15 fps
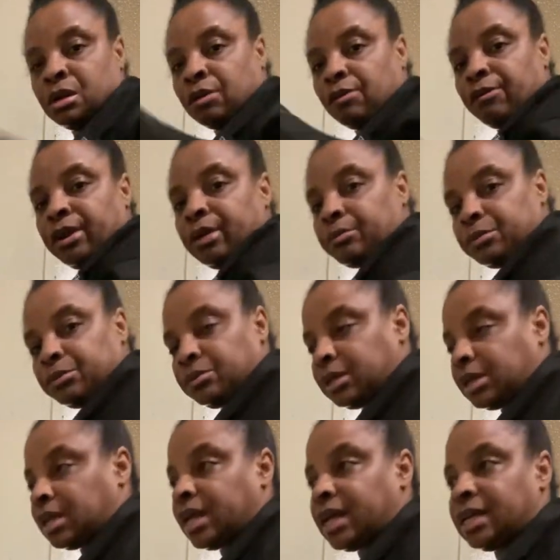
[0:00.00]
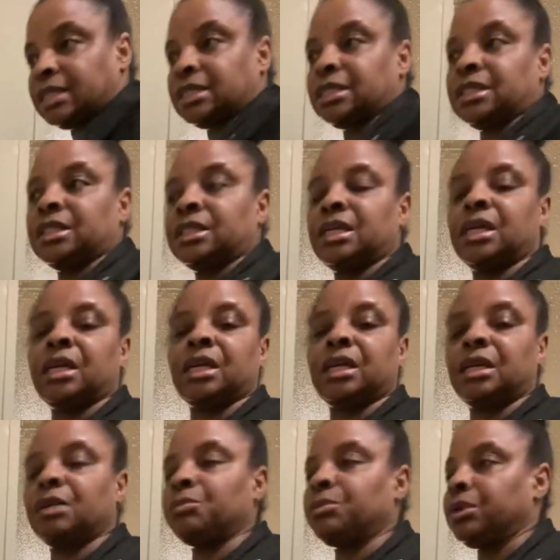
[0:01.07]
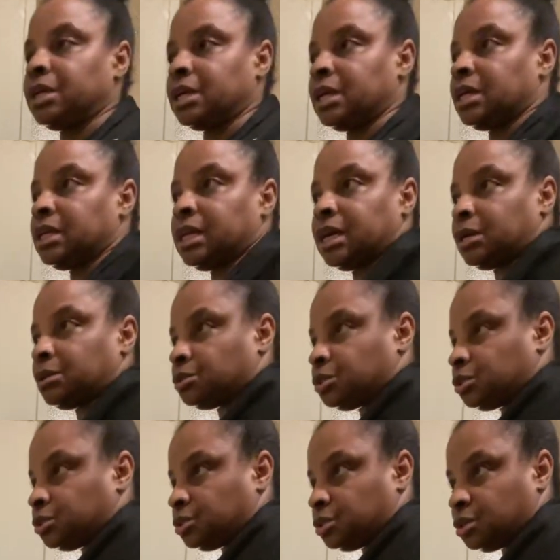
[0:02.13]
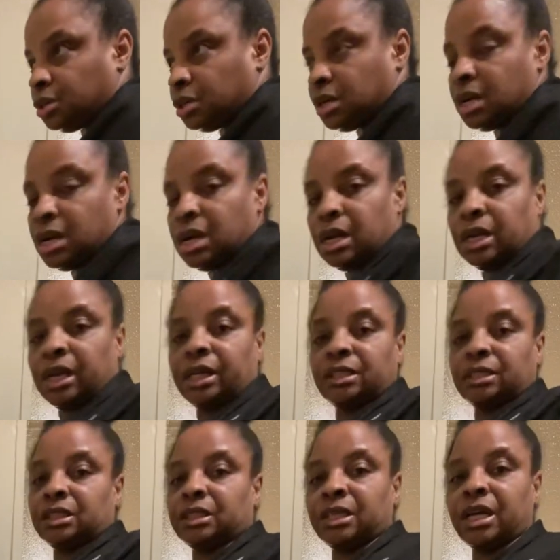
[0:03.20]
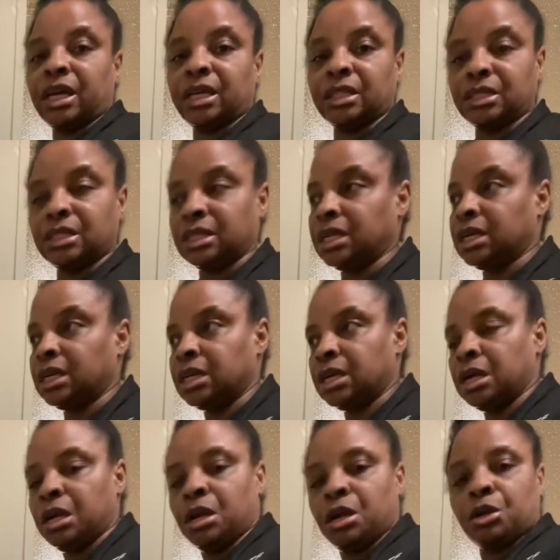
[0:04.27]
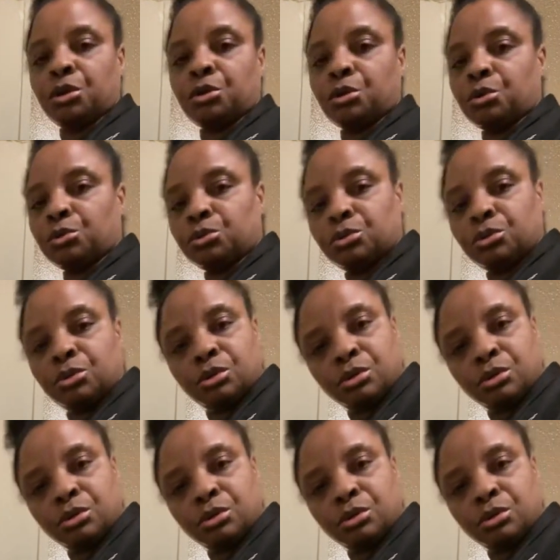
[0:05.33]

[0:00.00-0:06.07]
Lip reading: cram through the classes, and then when it get down to like the test, you know,